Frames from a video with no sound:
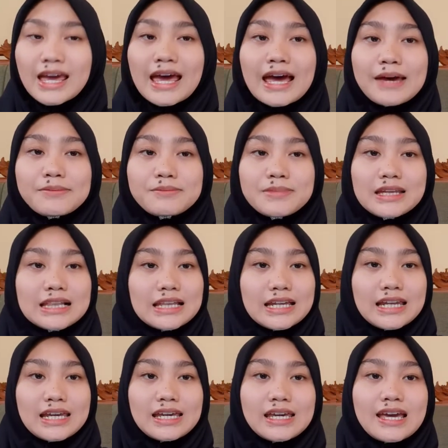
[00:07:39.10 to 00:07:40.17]

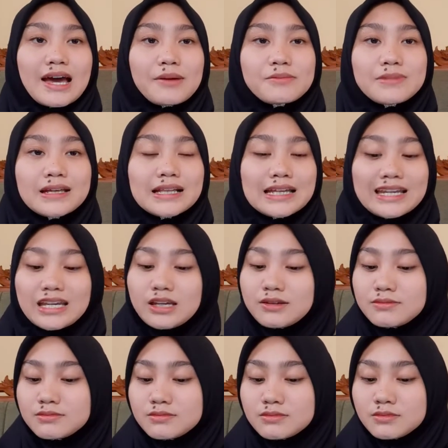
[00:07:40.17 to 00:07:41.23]
Ability.
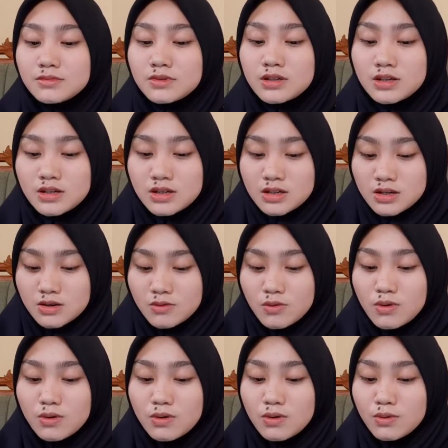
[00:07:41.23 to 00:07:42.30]

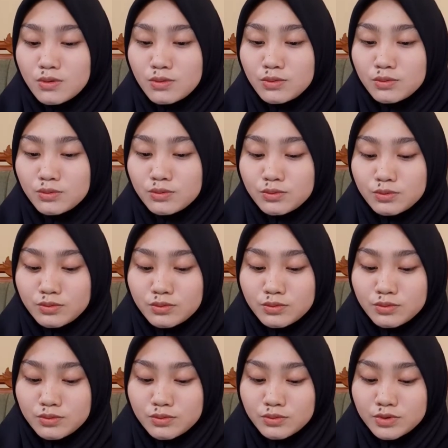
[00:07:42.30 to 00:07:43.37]
Whoa,
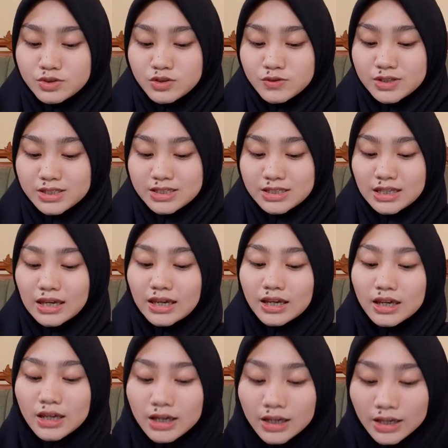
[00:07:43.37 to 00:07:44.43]
interesting.
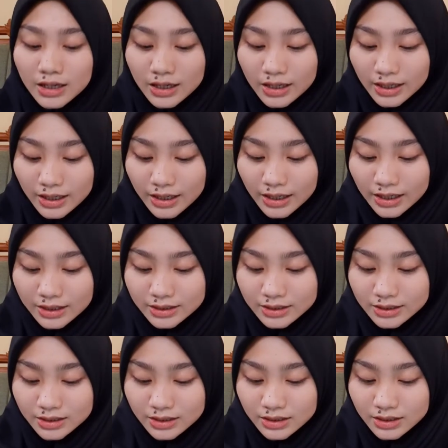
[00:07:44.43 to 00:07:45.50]

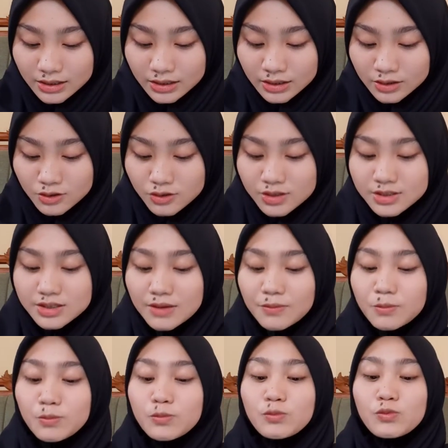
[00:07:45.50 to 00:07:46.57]
And there is a
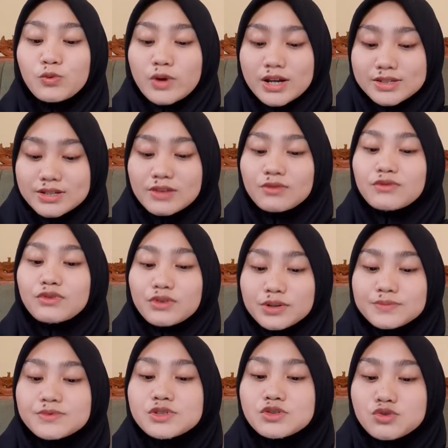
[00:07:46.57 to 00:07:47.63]
phrasal
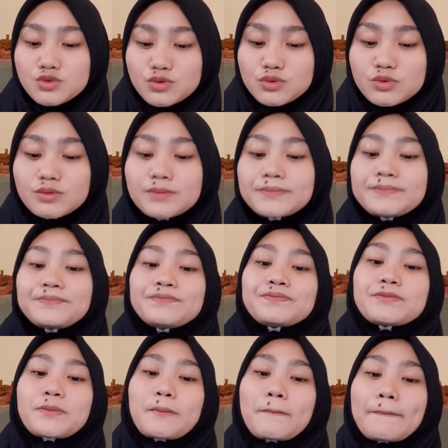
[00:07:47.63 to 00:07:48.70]
verbs too.
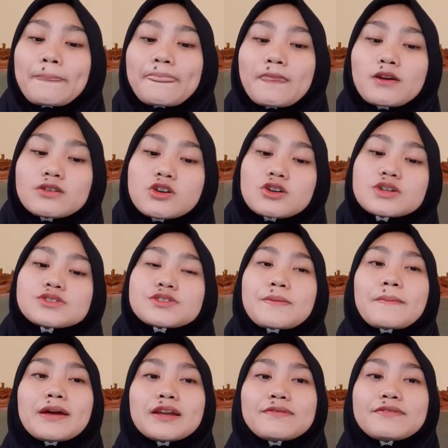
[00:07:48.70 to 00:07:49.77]
There are so
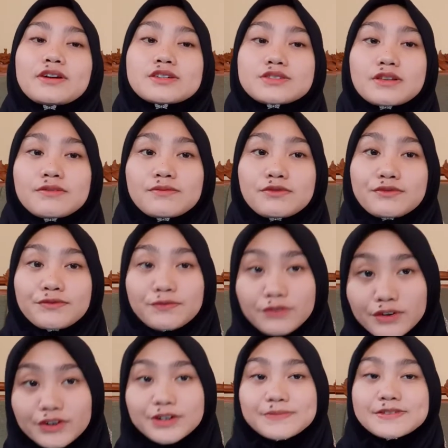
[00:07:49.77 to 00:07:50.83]
many phrasal
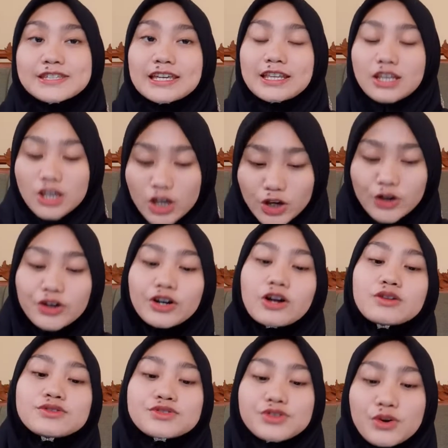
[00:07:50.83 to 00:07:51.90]
verbs in here.
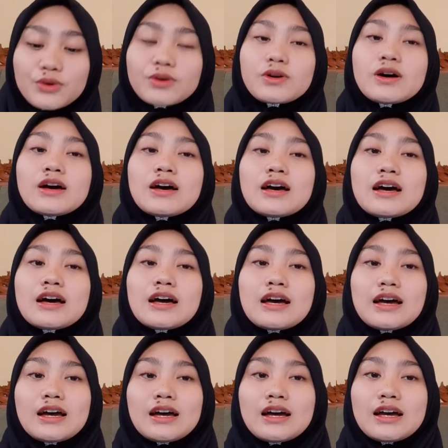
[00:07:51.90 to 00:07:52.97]
Also
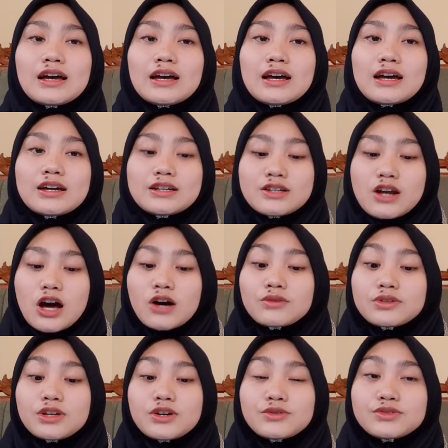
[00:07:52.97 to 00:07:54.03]
the
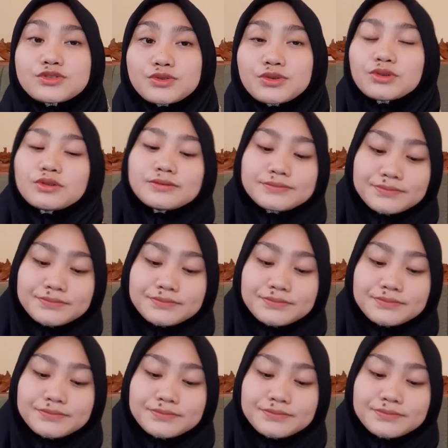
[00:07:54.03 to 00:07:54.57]
audio too.